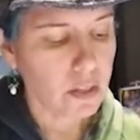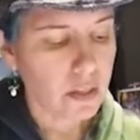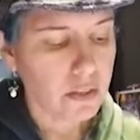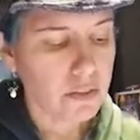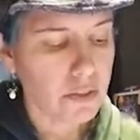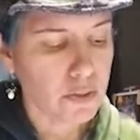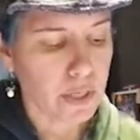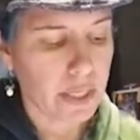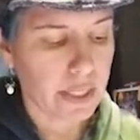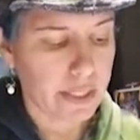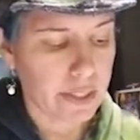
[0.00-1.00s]
To
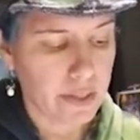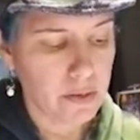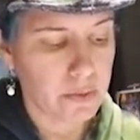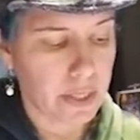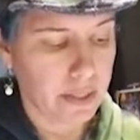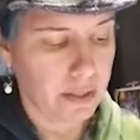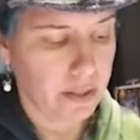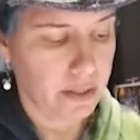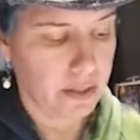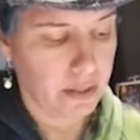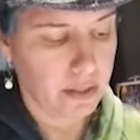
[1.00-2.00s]
draw another one,
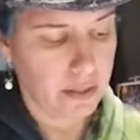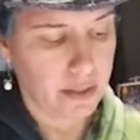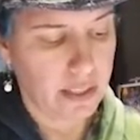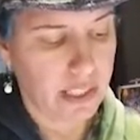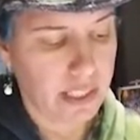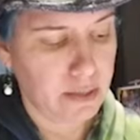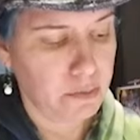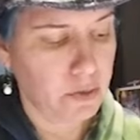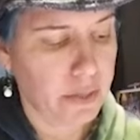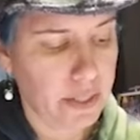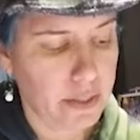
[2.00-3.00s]
I'm
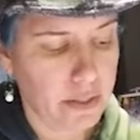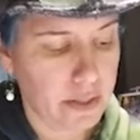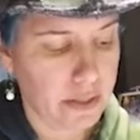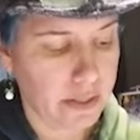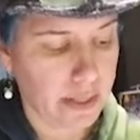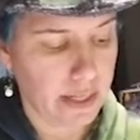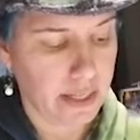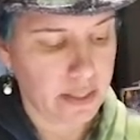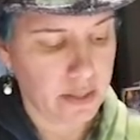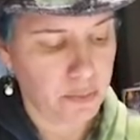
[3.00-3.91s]
going to decide to